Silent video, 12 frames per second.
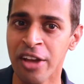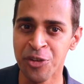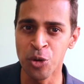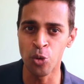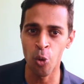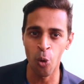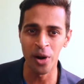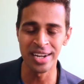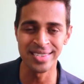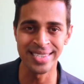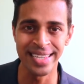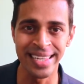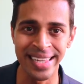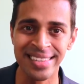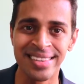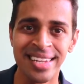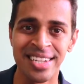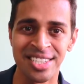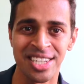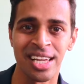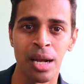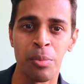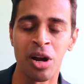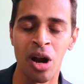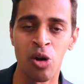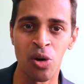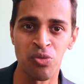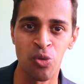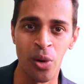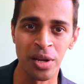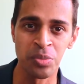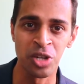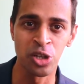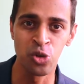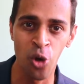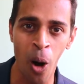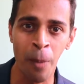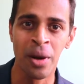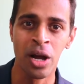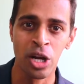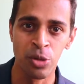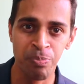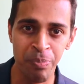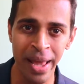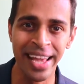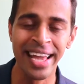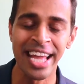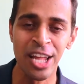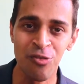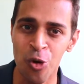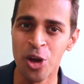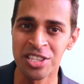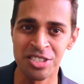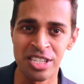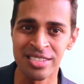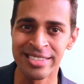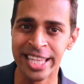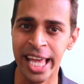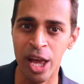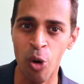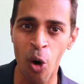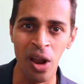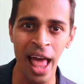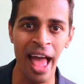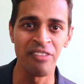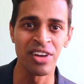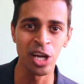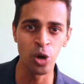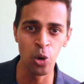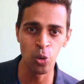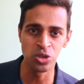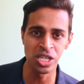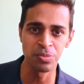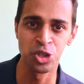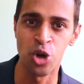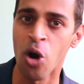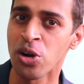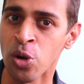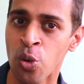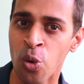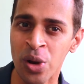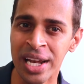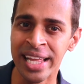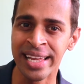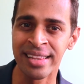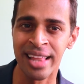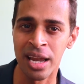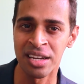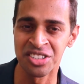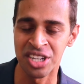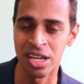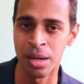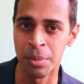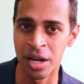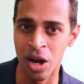If you go and see in the Instagram account of one of the top big influencers, they all have a close-up shot only in their Instagram